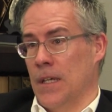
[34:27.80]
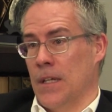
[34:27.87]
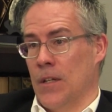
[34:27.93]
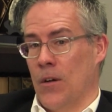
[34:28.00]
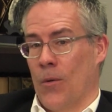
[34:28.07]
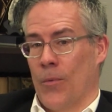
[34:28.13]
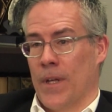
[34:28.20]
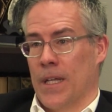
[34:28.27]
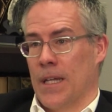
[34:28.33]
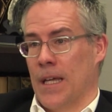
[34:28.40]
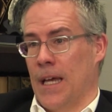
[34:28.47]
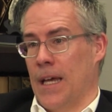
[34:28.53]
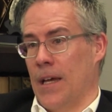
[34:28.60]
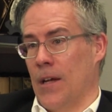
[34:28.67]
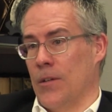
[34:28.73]
You know, are we going
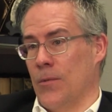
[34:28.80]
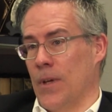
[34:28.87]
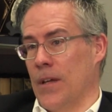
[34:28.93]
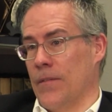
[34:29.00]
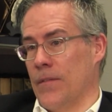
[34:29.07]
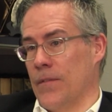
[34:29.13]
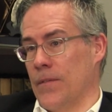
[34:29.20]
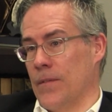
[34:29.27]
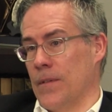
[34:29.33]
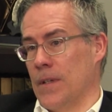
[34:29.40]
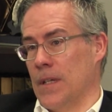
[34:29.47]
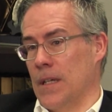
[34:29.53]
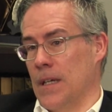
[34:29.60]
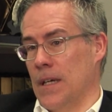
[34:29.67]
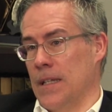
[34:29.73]
to? do we have
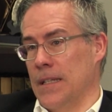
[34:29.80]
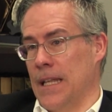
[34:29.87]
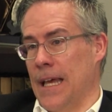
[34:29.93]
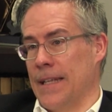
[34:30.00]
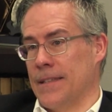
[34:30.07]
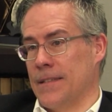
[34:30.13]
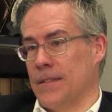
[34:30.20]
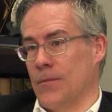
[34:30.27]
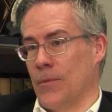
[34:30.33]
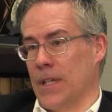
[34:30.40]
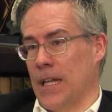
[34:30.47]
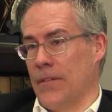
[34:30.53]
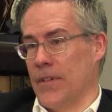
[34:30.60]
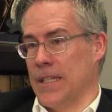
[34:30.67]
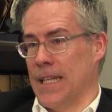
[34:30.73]
a net? We're
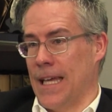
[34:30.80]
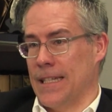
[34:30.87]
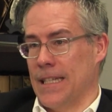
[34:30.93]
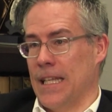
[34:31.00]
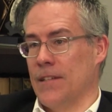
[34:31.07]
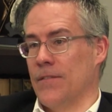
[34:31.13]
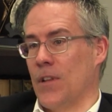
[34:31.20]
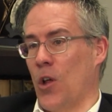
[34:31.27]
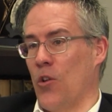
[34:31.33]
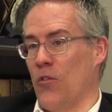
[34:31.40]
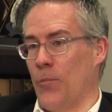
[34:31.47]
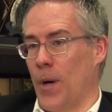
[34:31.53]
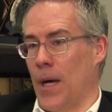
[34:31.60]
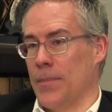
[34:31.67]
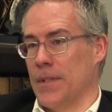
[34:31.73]
going to have a net inflow
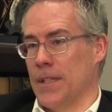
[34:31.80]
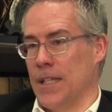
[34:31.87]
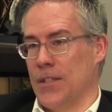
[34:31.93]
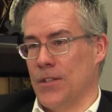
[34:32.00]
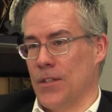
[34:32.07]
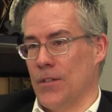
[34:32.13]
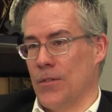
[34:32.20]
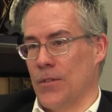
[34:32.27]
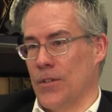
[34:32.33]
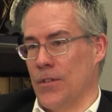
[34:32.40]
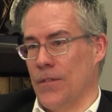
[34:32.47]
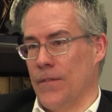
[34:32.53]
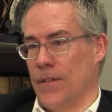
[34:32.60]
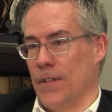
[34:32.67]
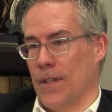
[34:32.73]
of population, or do
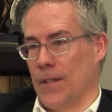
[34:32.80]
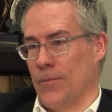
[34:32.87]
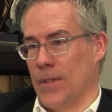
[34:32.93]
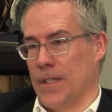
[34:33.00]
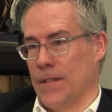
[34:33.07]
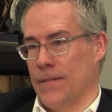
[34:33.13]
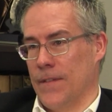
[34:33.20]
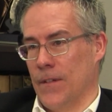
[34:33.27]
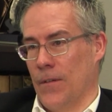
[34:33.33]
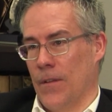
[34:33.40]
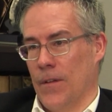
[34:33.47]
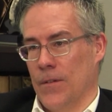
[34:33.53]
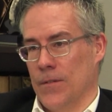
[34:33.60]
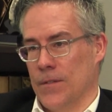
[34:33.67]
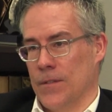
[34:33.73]
you feel like we can fill
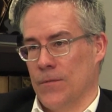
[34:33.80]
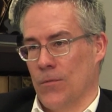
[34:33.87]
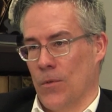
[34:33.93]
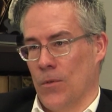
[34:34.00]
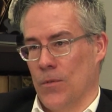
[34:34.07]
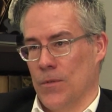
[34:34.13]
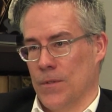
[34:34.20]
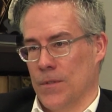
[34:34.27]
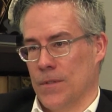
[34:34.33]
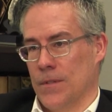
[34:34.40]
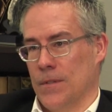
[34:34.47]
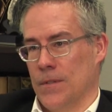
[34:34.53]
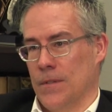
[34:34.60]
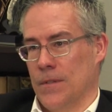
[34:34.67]
those roles?